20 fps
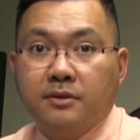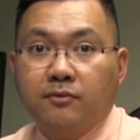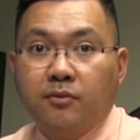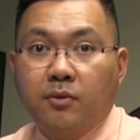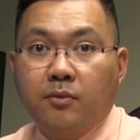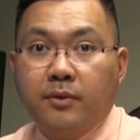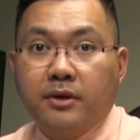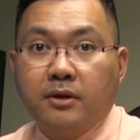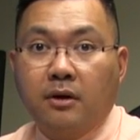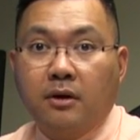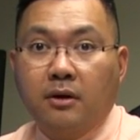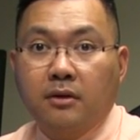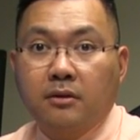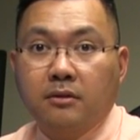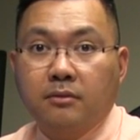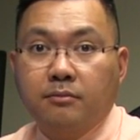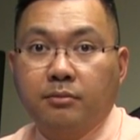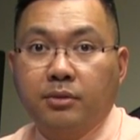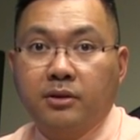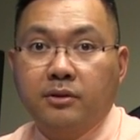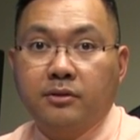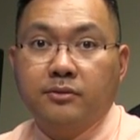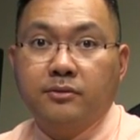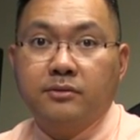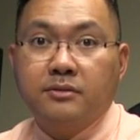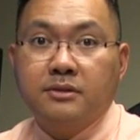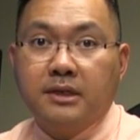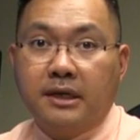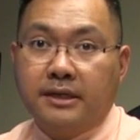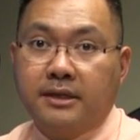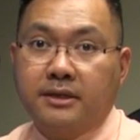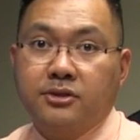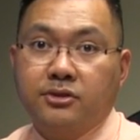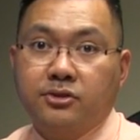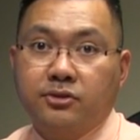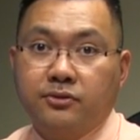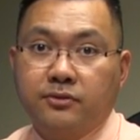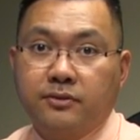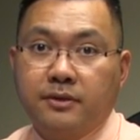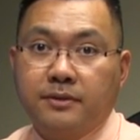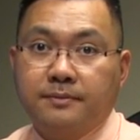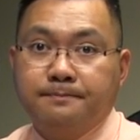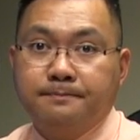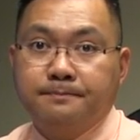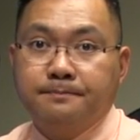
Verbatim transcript: of what we call balloon sinus surgery.